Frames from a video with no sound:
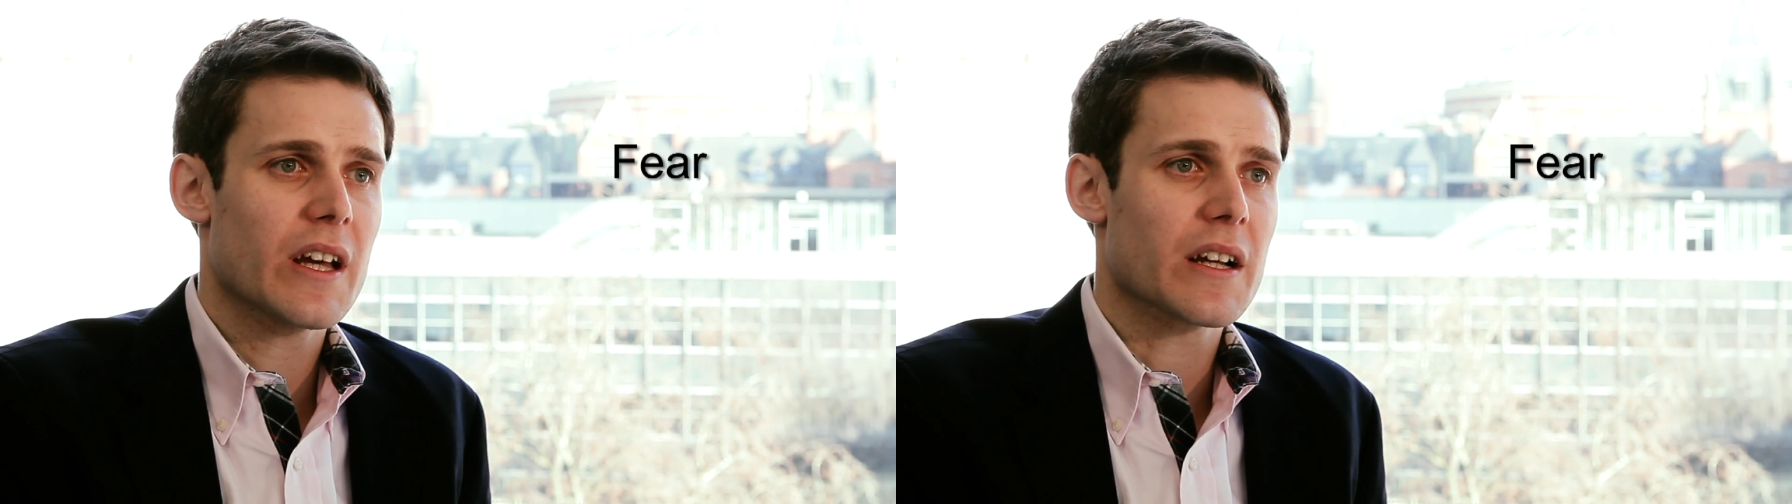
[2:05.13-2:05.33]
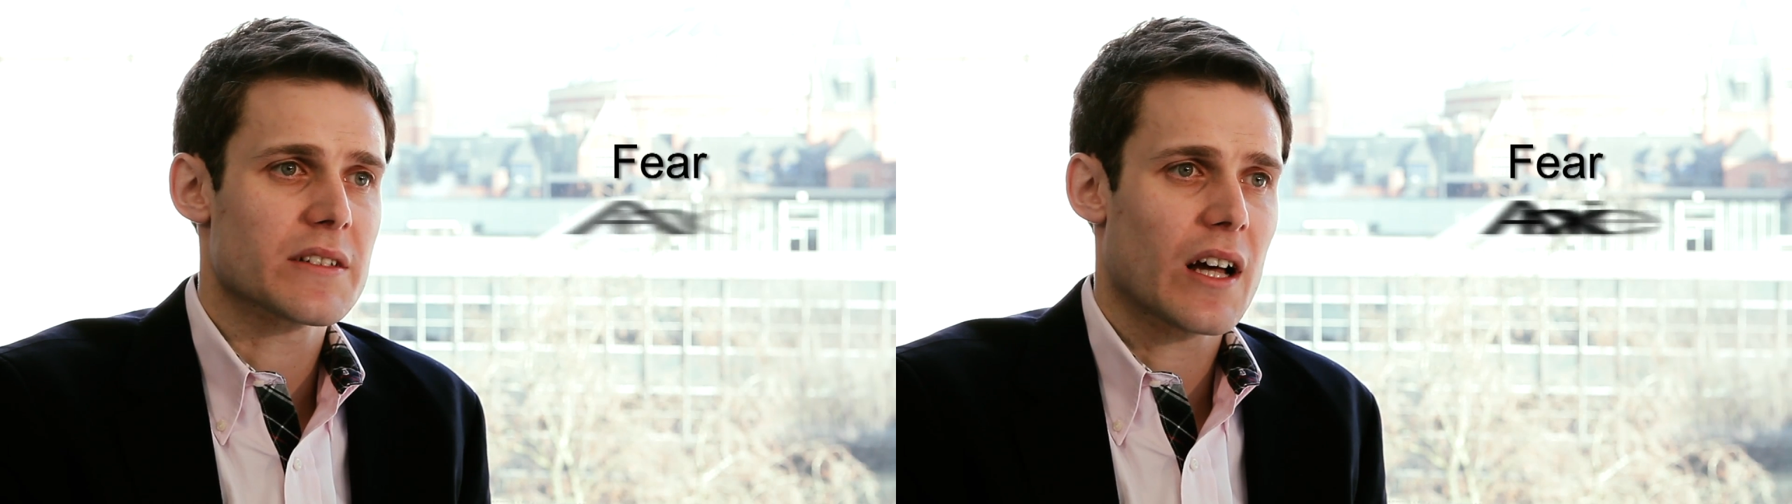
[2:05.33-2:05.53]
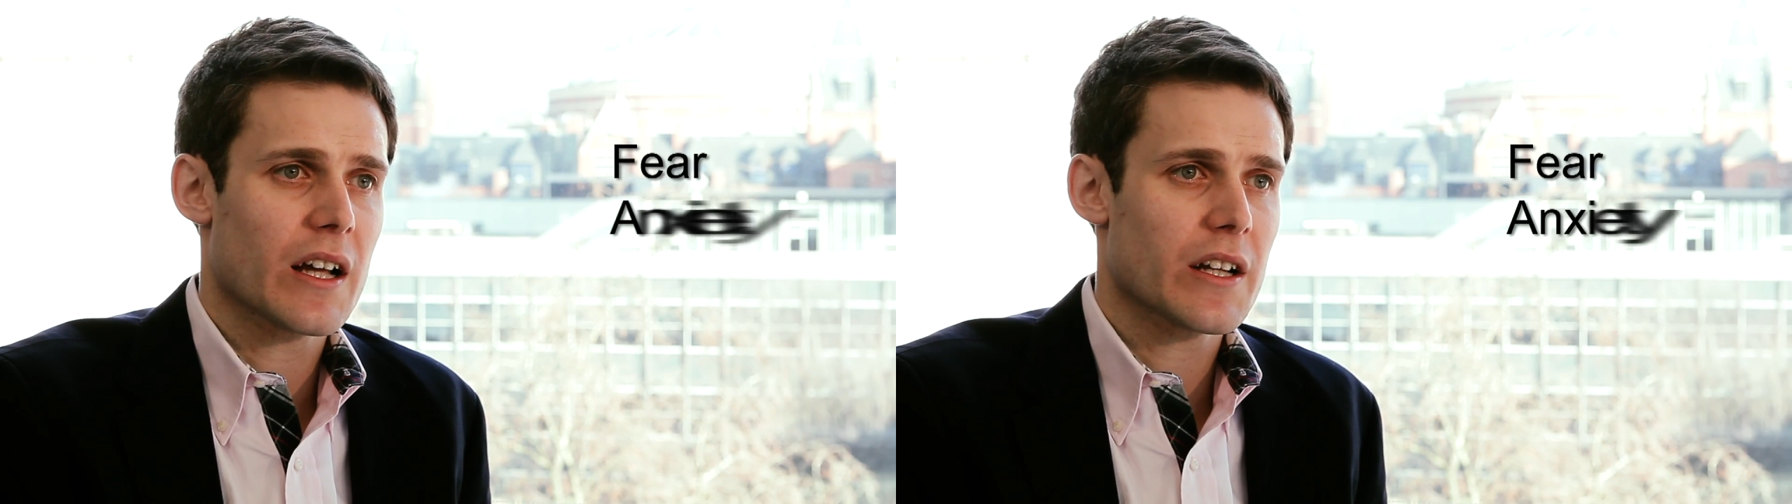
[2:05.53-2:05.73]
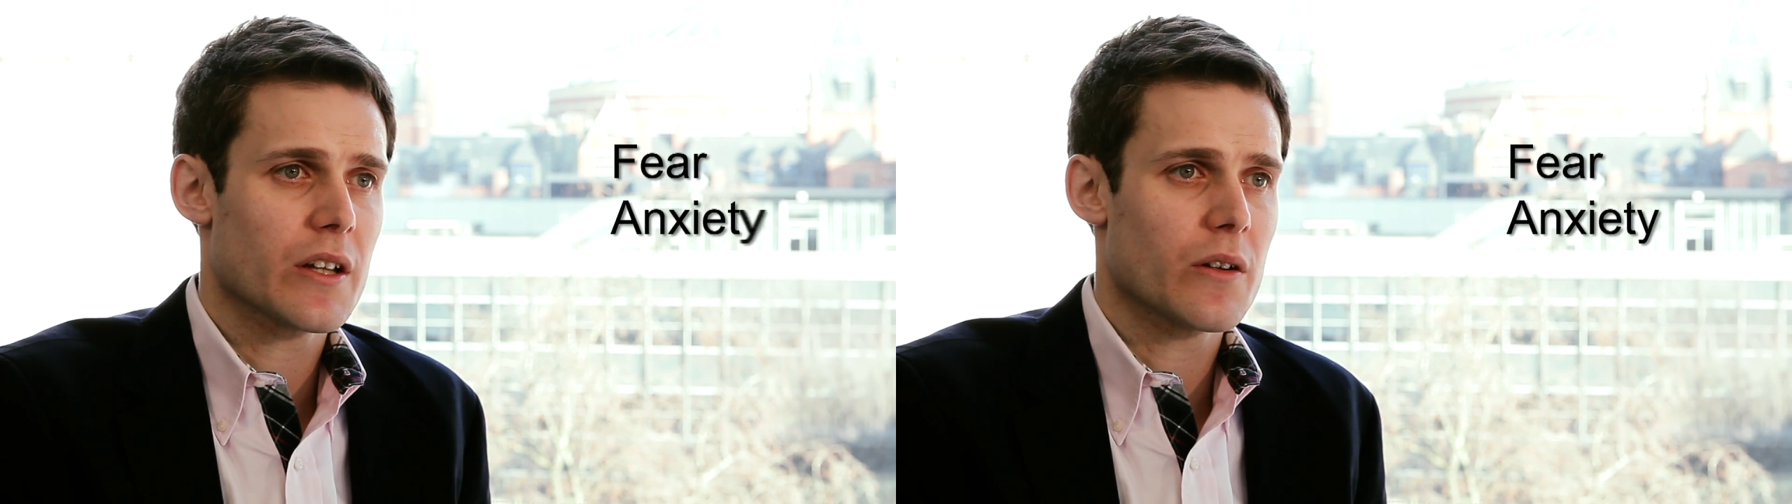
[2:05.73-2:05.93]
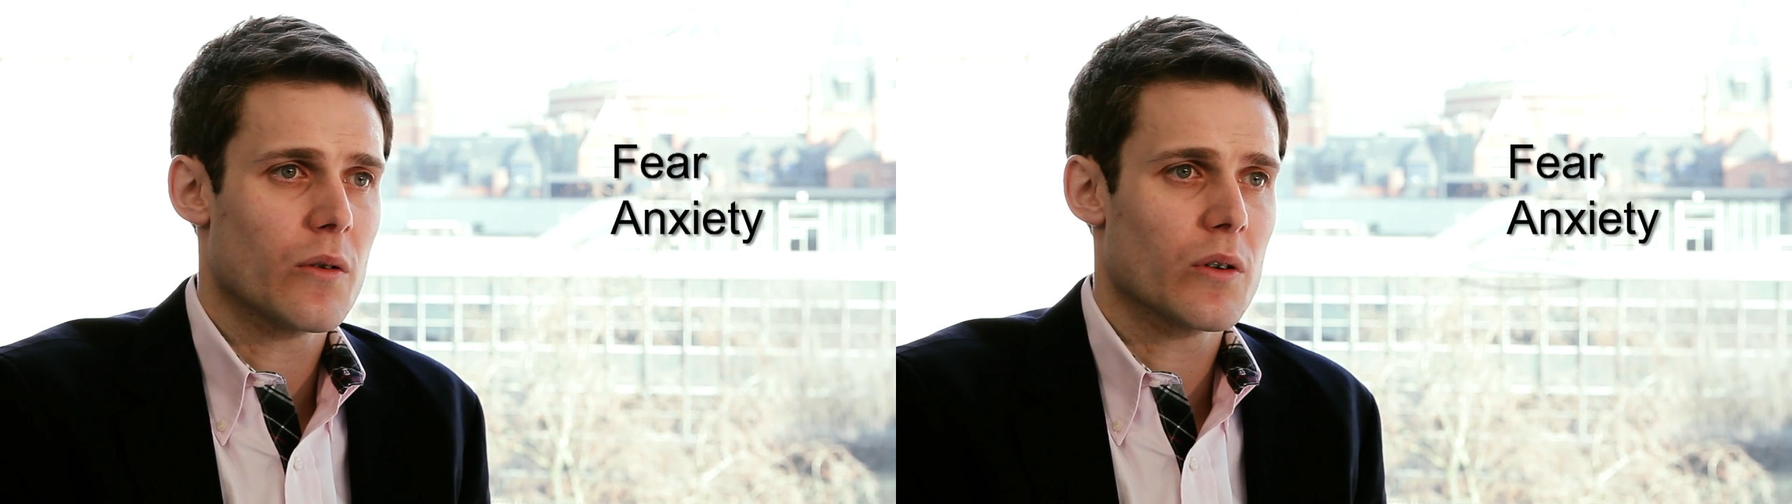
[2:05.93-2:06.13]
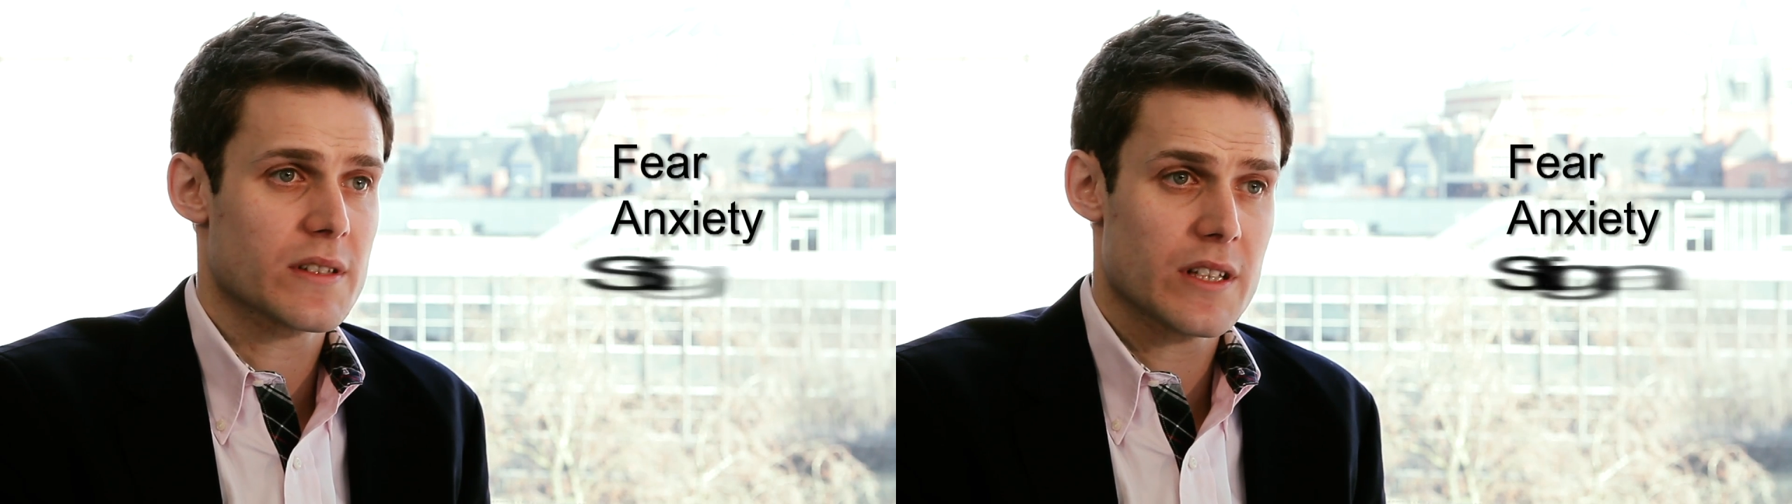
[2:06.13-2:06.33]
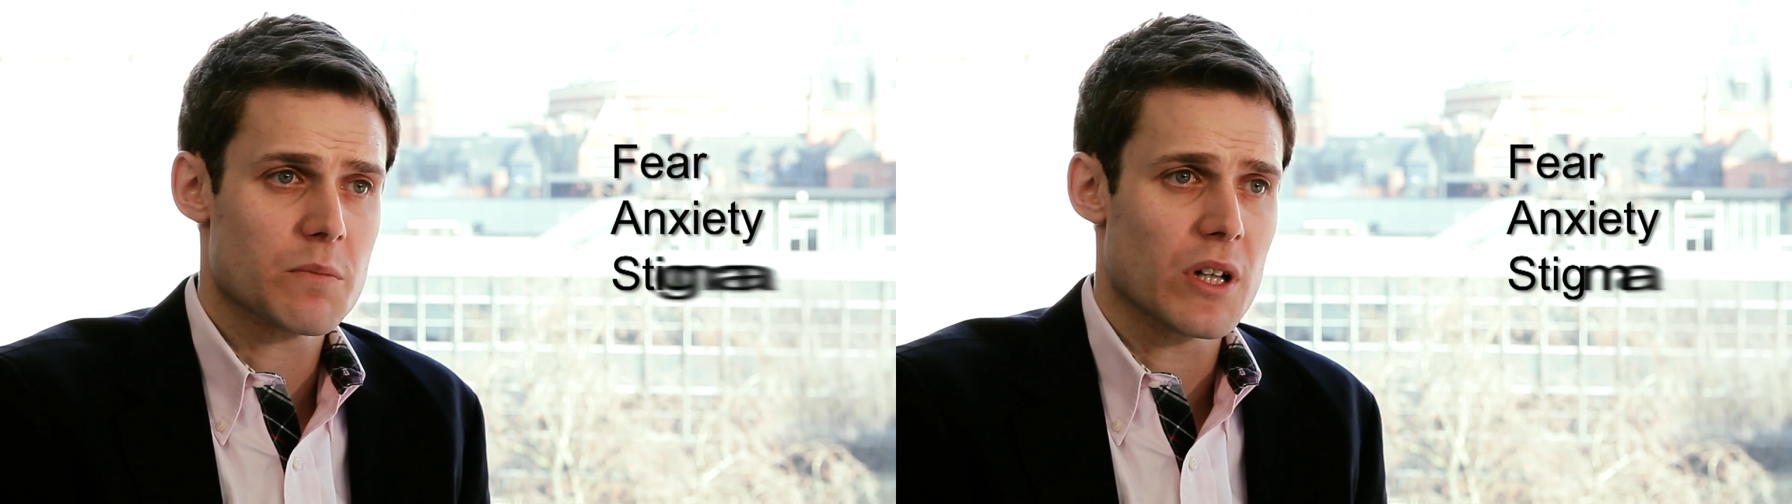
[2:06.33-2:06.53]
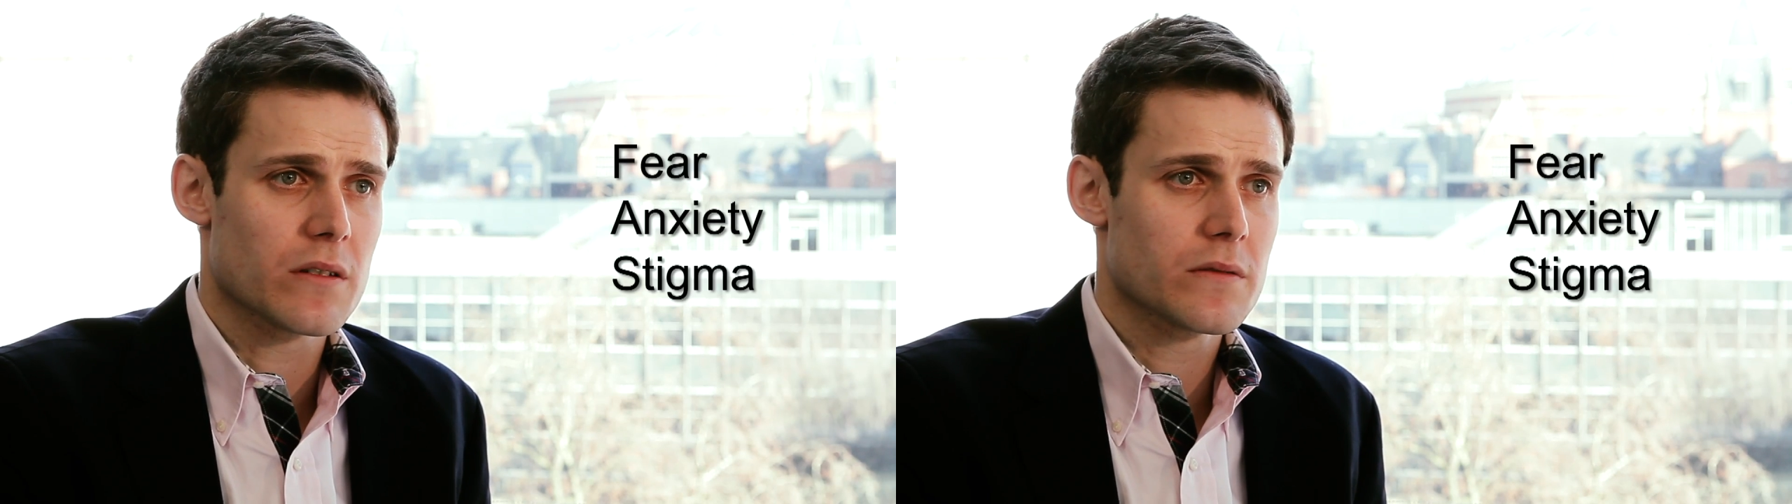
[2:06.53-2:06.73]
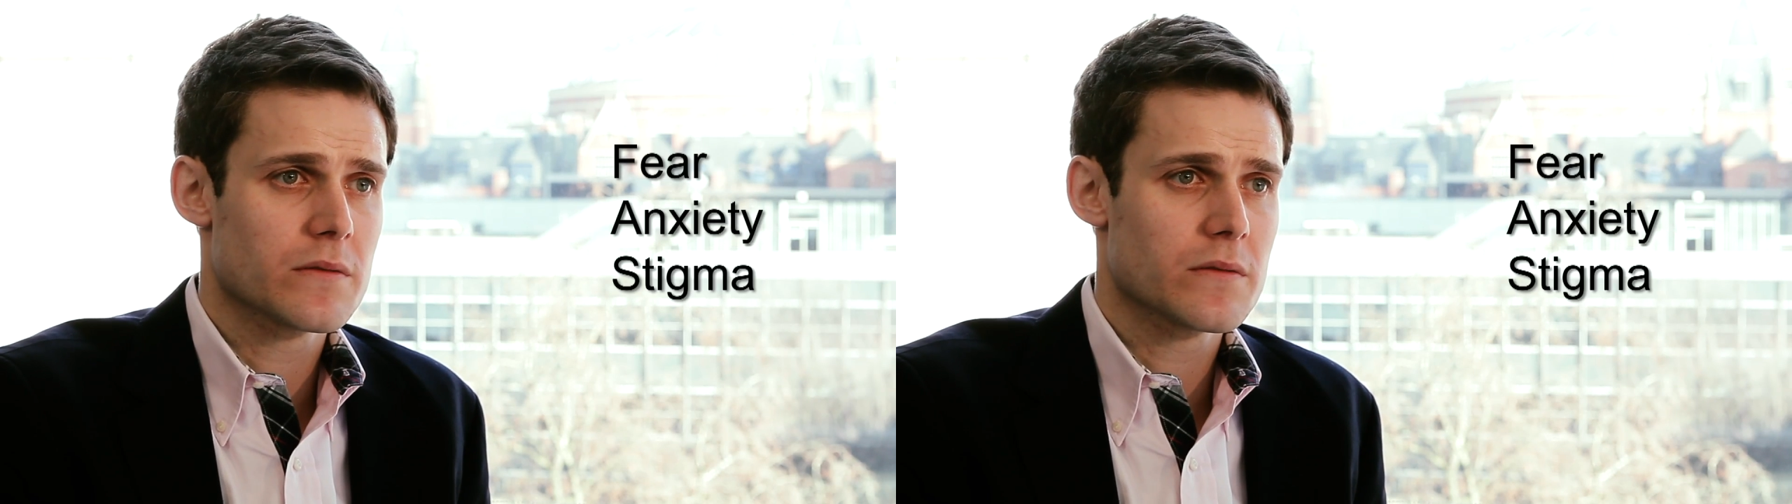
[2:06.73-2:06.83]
anxiety or stigma.